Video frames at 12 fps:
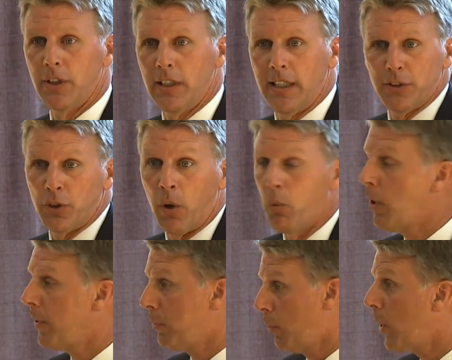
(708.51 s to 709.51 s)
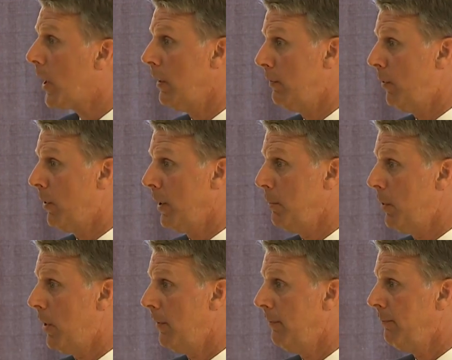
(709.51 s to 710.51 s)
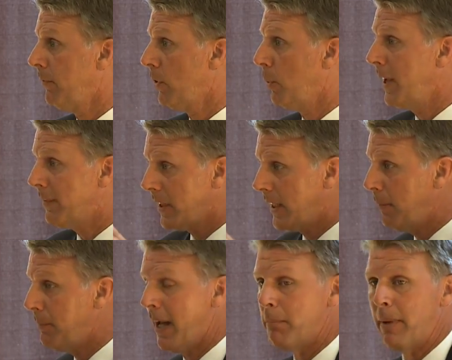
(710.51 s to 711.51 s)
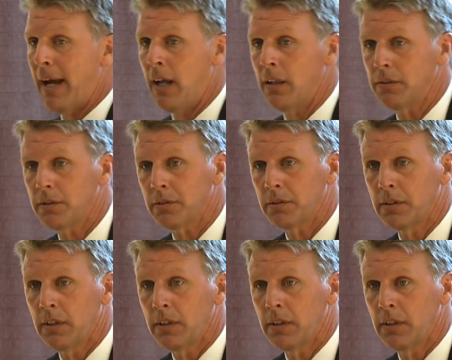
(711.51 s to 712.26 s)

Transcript: it's not worth working for anymore. So we have to keep that balance.